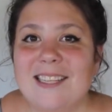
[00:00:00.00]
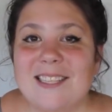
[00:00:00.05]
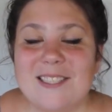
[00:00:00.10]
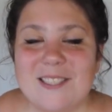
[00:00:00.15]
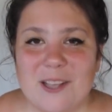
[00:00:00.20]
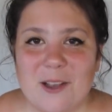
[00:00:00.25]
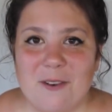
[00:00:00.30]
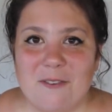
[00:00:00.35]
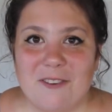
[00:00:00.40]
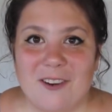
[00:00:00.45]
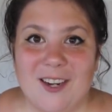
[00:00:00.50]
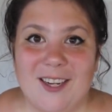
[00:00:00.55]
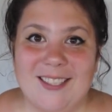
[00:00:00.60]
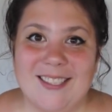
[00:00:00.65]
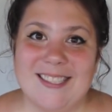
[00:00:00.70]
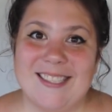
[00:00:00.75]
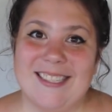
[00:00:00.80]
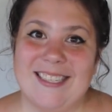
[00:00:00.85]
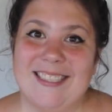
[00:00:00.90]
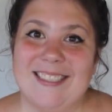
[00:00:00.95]
So for
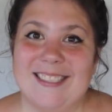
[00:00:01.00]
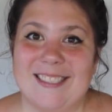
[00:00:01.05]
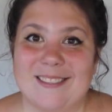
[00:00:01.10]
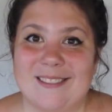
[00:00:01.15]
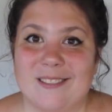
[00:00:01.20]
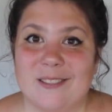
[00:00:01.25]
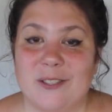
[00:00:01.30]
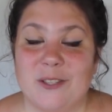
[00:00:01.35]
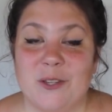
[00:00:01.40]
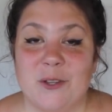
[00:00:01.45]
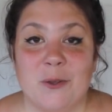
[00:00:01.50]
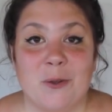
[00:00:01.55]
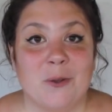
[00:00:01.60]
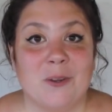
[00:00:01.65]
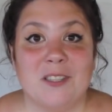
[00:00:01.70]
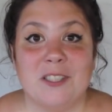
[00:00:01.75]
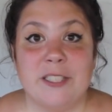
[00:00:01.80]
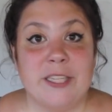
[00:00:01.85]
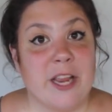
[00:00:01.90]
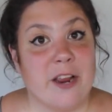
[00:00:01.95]
instance,
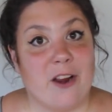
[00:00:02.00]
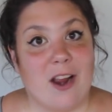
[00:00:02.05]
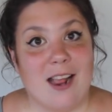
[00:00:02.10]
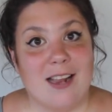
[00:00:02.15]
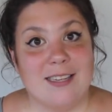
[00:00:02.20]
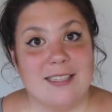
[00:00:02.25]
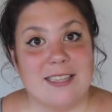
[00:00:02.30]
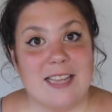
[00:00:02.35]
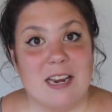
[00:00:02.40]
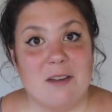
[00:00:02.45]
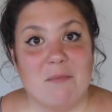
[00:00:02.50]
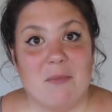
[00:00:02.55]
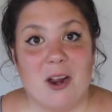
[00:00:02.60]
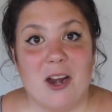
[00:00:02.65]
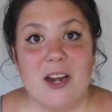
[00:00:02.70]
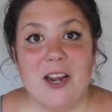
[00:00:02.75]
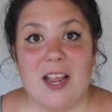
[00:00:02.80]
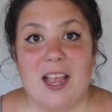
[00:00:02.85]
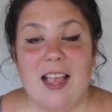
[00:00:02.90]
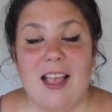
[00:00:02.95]
to cheer on
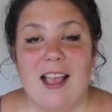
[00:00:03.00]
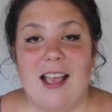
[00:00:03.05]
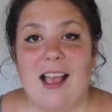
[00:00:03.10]
Denmark,